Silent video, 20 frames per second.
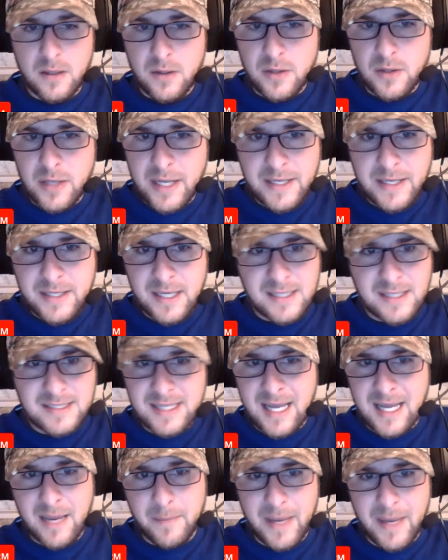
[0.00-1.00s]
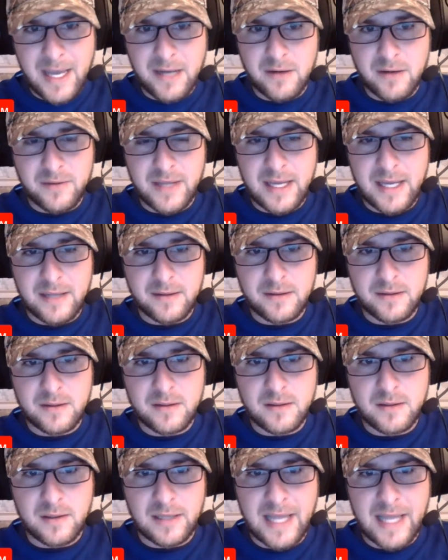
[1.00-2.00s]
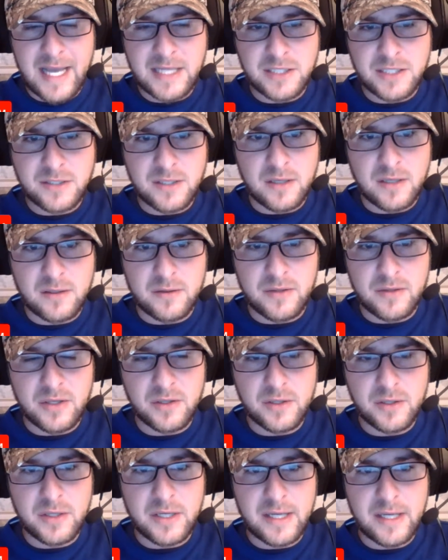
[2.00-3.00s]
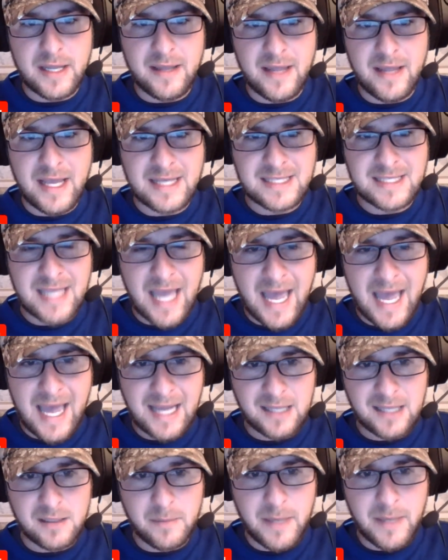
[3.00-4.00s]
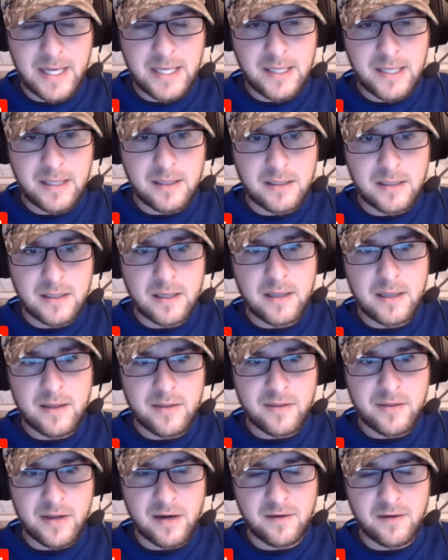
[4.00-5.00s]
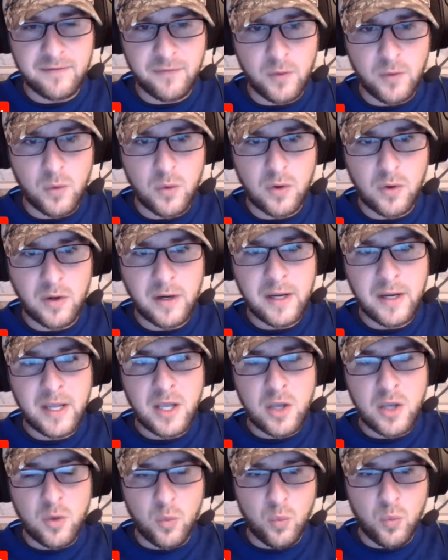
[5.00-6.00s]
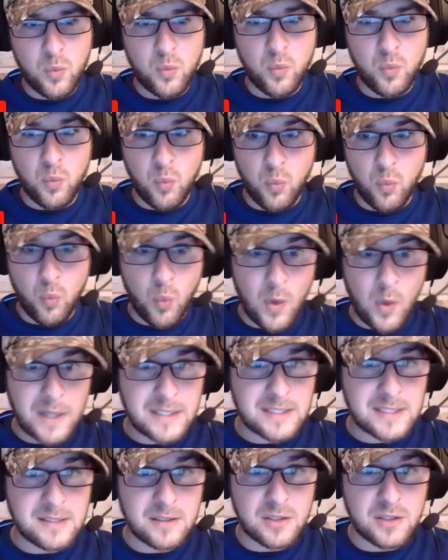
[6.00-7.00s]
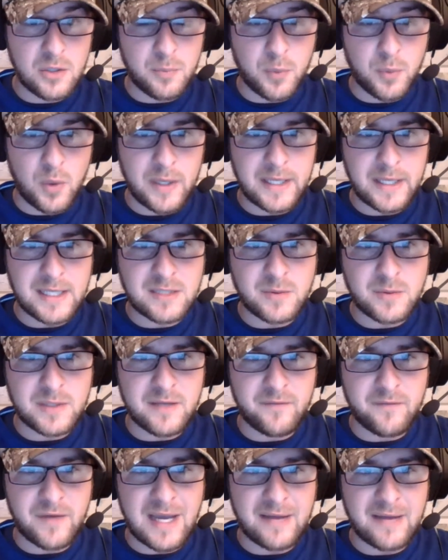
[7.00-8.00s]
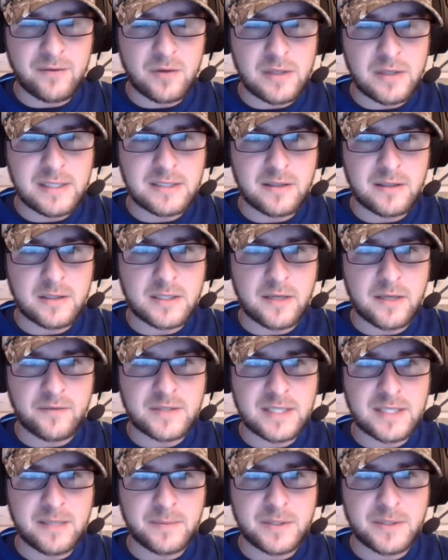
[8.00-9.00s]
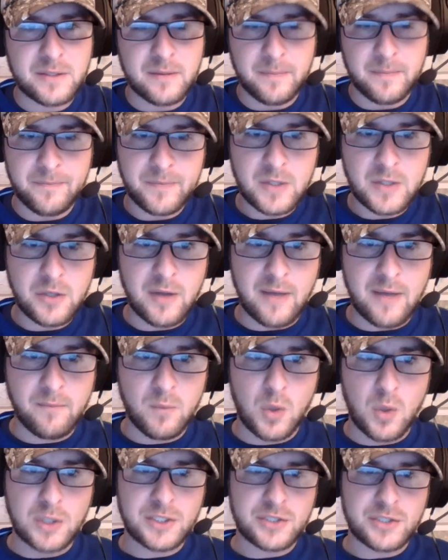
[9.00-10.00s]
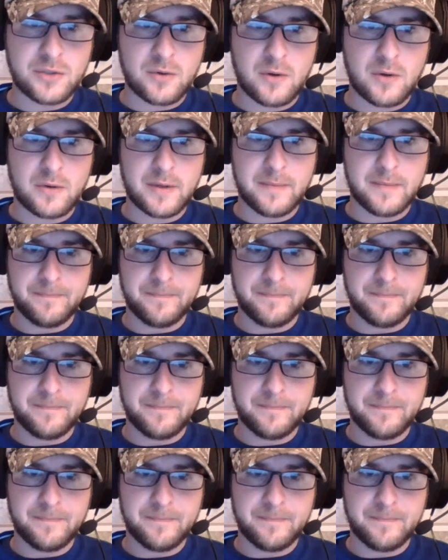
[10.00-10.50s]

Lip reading: It does not matter that the latch is under the hood. It's acclimated. Therefore, once the dew point gets within 5 degrees of the surface temperature, you have moisture on it.